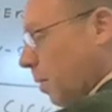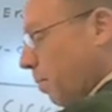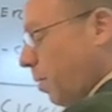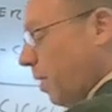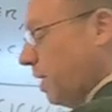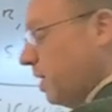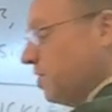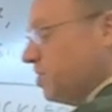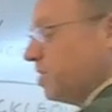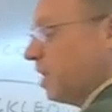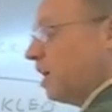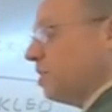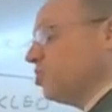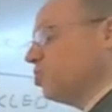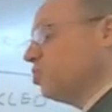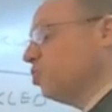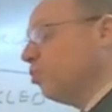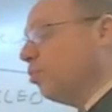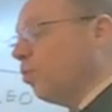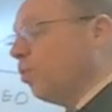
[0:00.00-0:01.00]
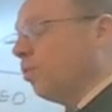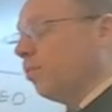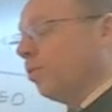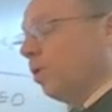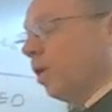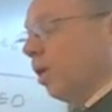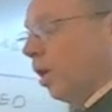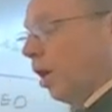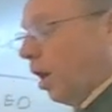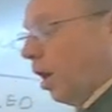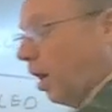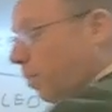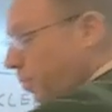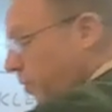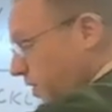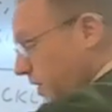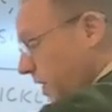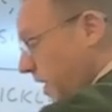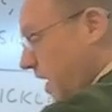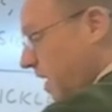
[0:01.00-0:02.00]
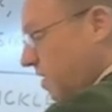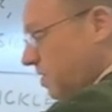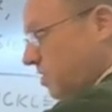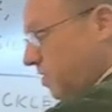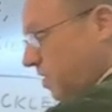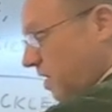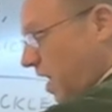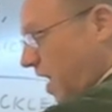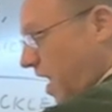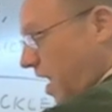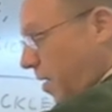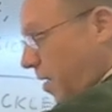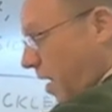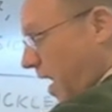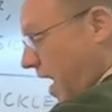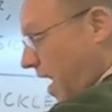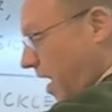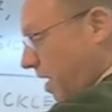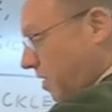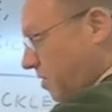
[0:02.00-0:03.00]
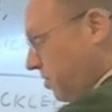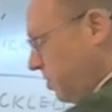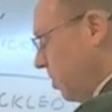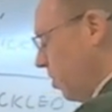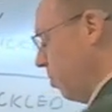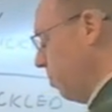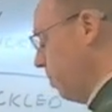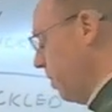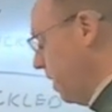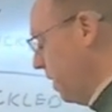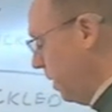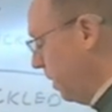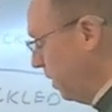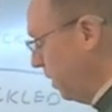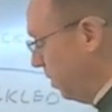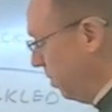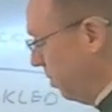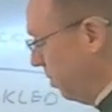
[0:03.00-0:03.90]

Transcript: But he's got 2 uppercase N's here, meaning